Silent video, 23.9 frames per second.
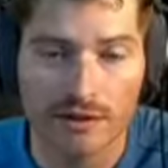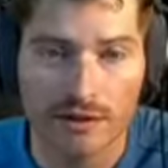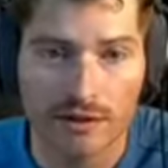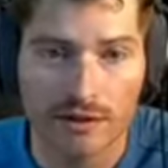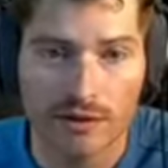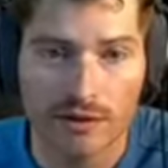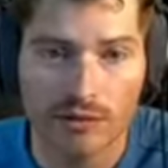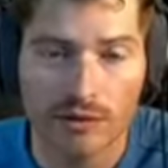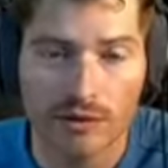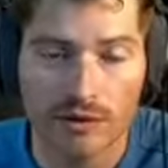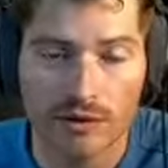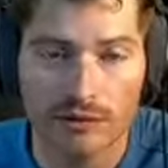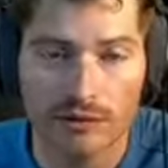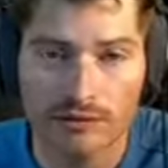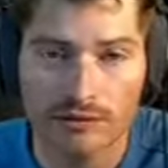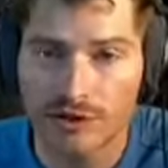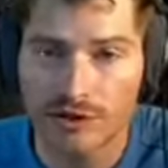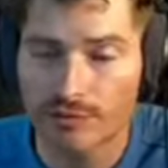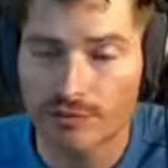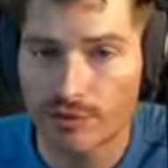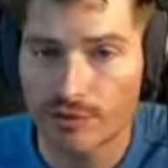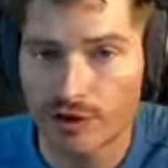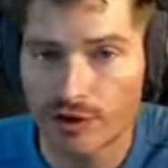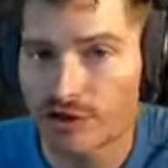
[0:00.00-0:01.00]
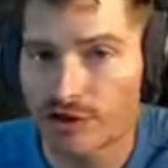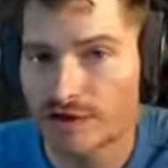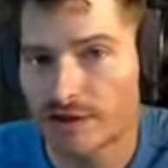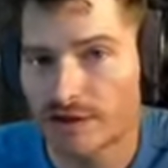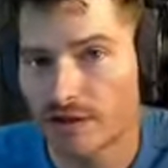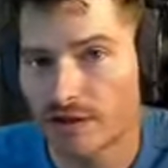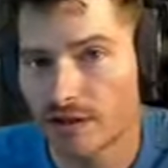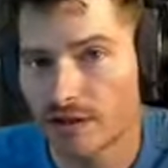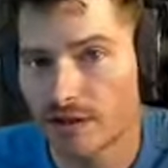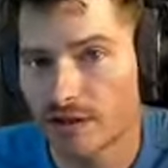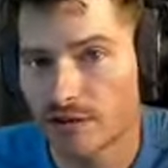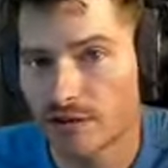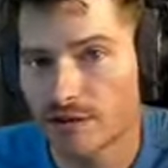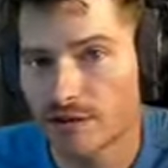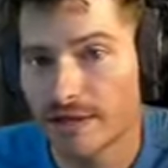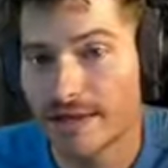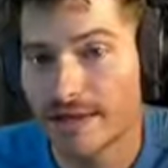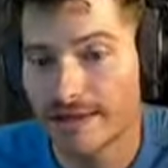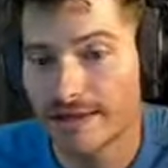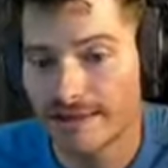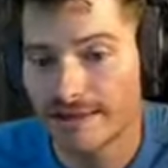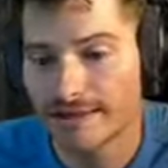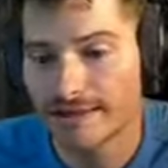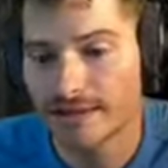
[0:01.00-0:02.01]
Well, just purchasing
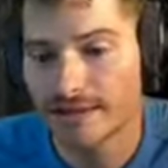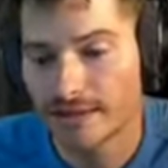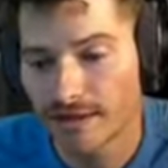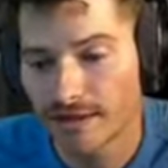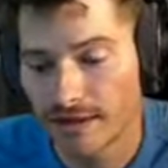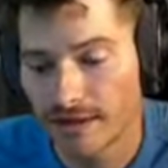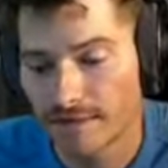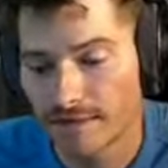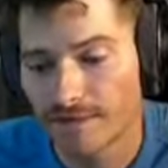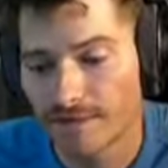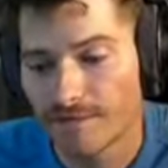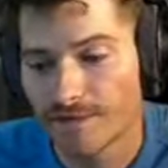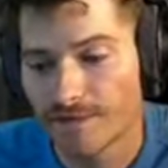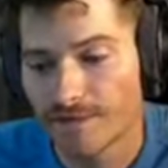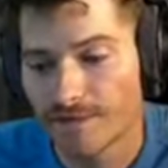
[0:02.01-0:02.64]
alone isn't enough.